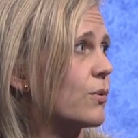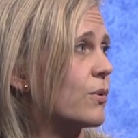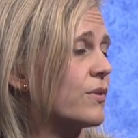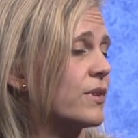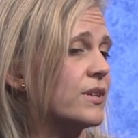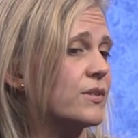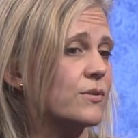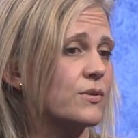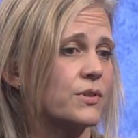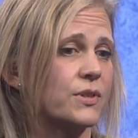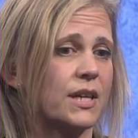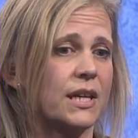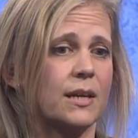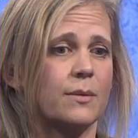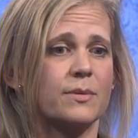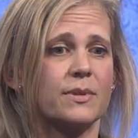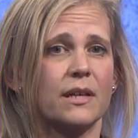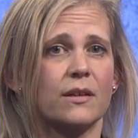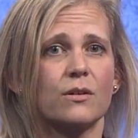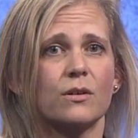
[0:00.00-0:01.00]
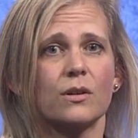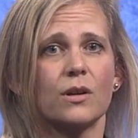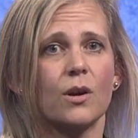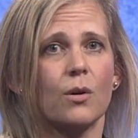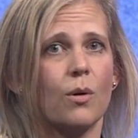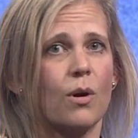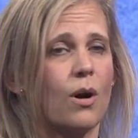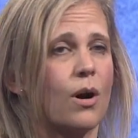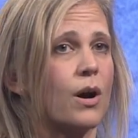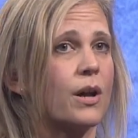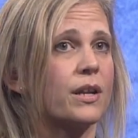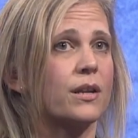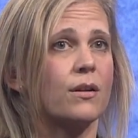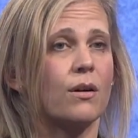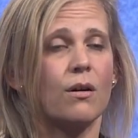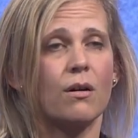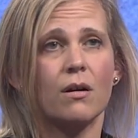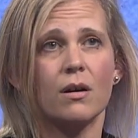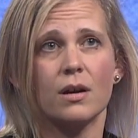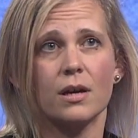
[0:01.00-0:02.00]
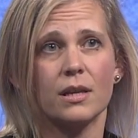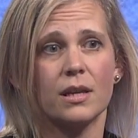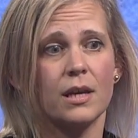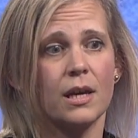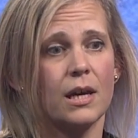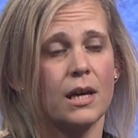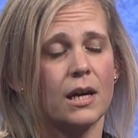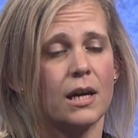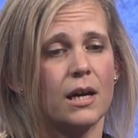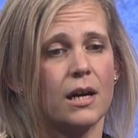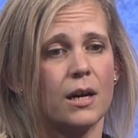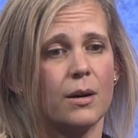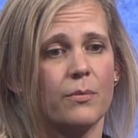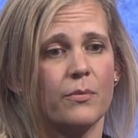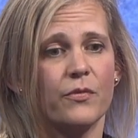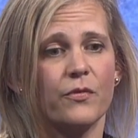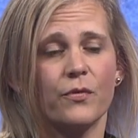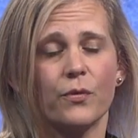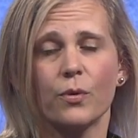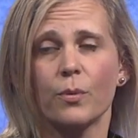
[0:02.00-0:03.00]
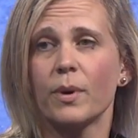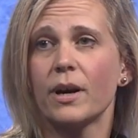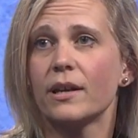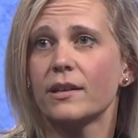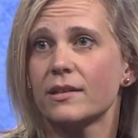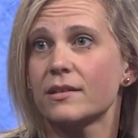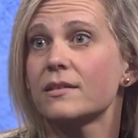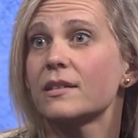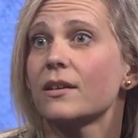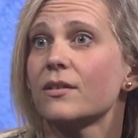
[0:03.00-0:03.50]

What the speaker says: or these are scams that could go on and on for months.